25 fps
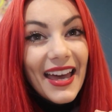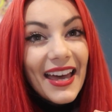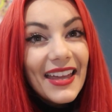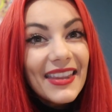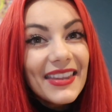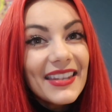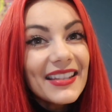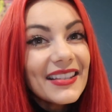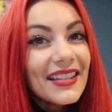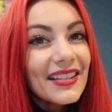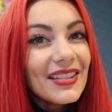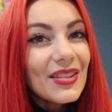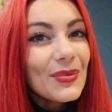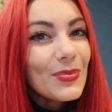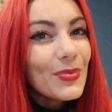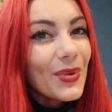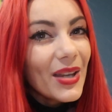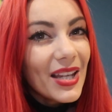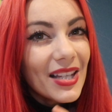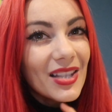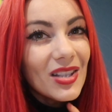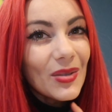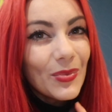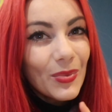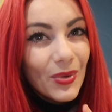and this is a
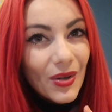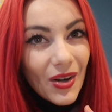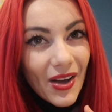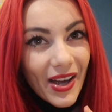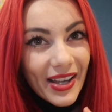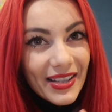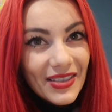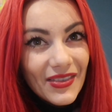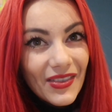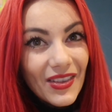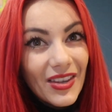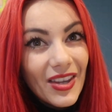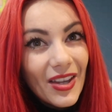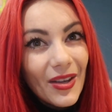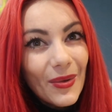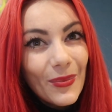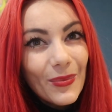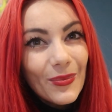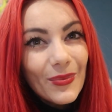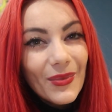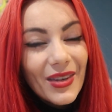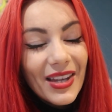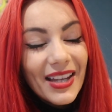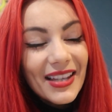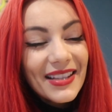big surprise for
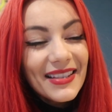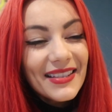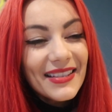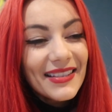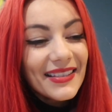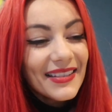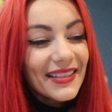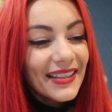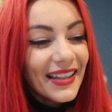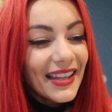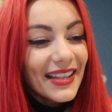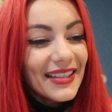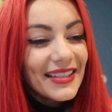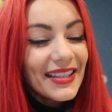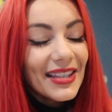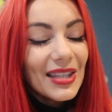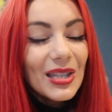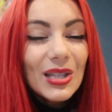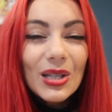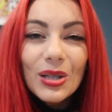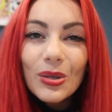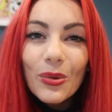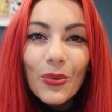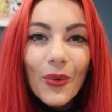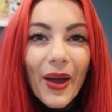them. It's, it's a
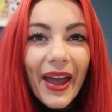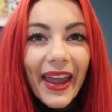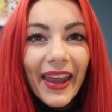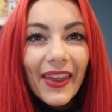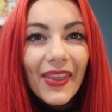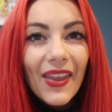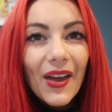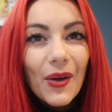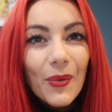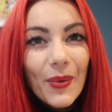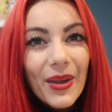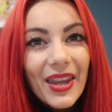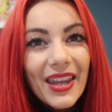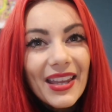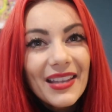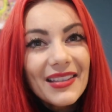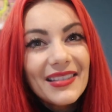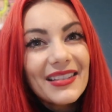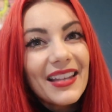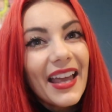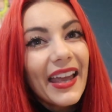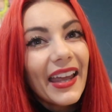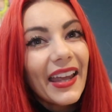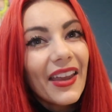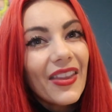little way that we can
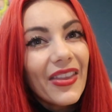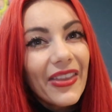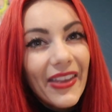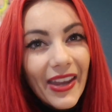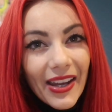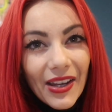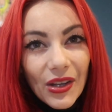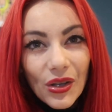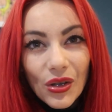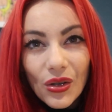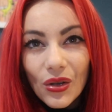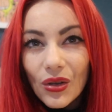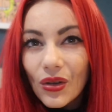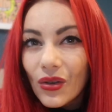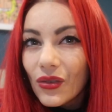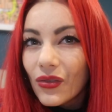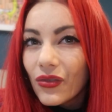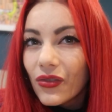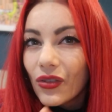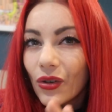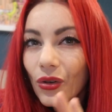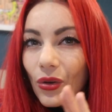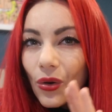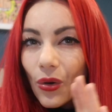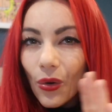say thank you
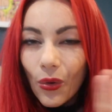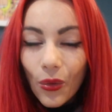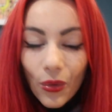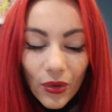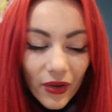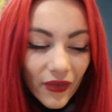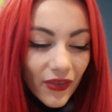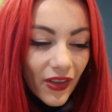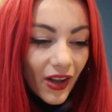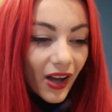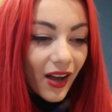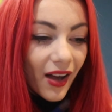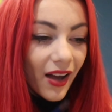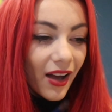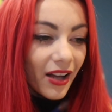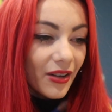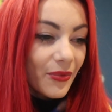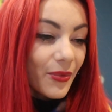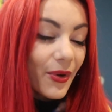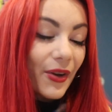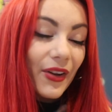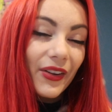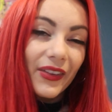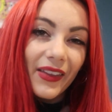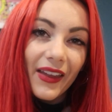for all of the hard
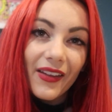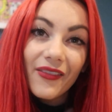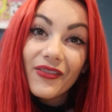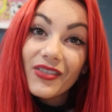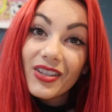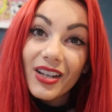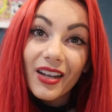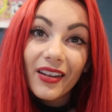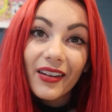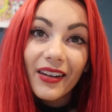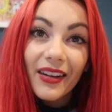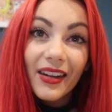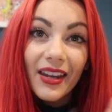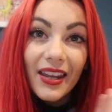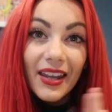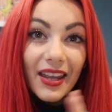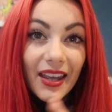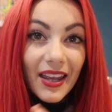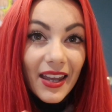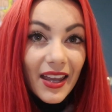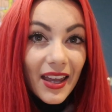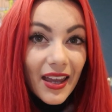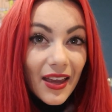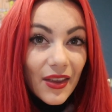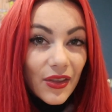work they've done
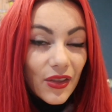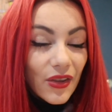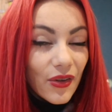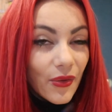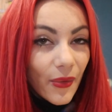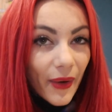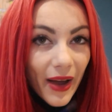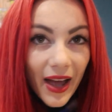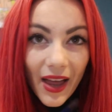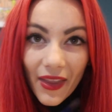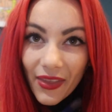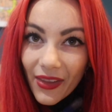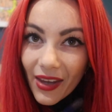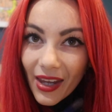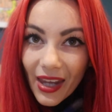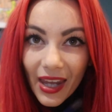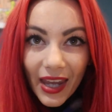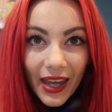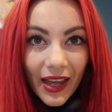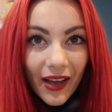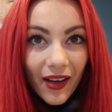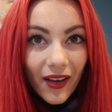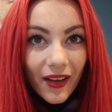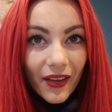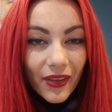throughout the
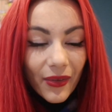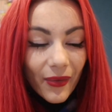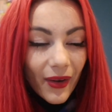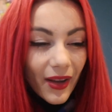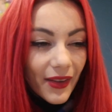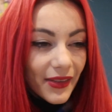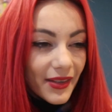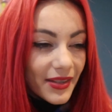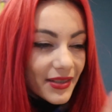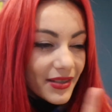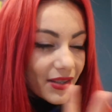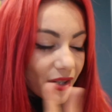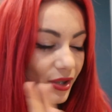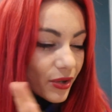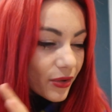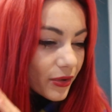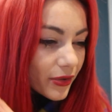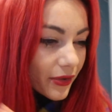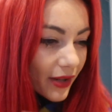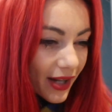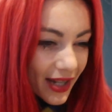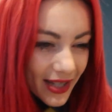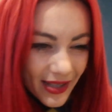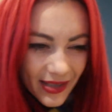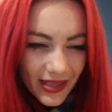year, throughout this
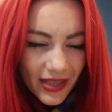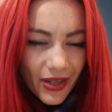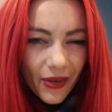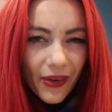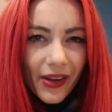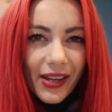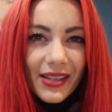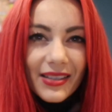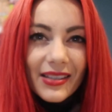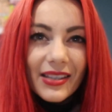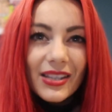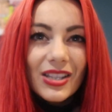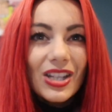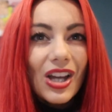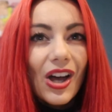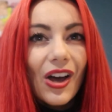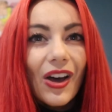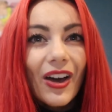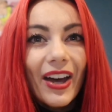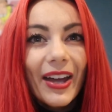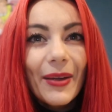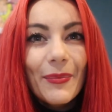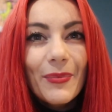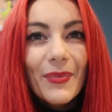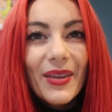crazy, crazy
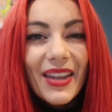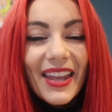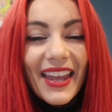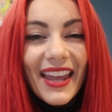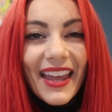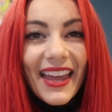time,